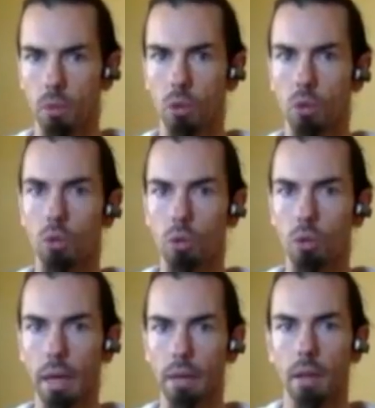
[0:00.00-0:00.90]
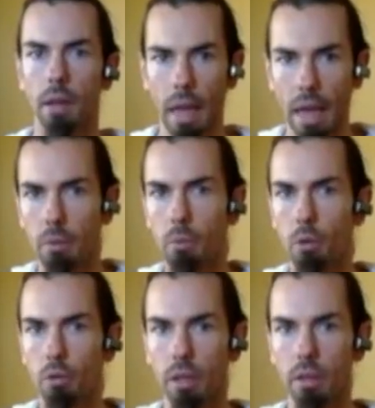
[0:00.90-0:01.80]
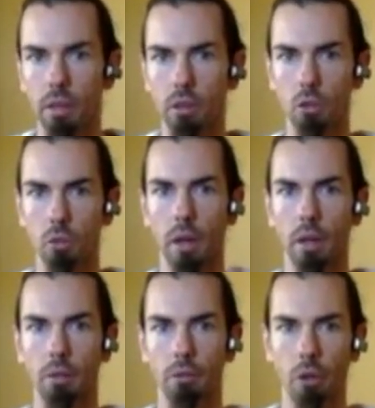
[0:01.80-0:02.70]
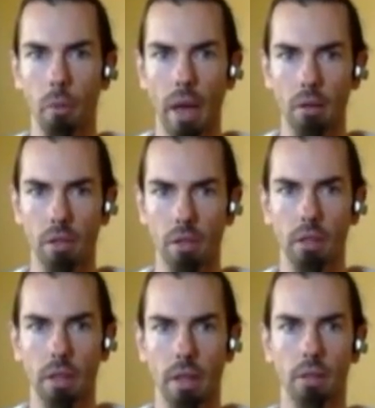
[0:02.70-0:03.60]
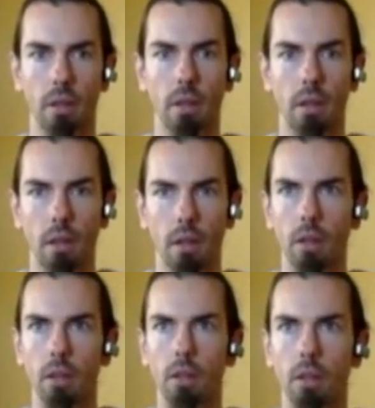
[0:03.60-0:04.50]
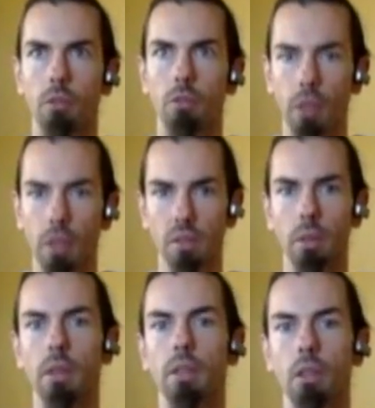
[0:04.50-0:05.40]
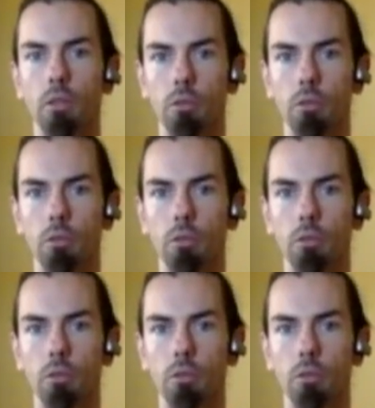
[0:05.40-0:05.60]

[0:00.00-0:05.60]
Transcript: to do that and preventing the spine from having that flexibility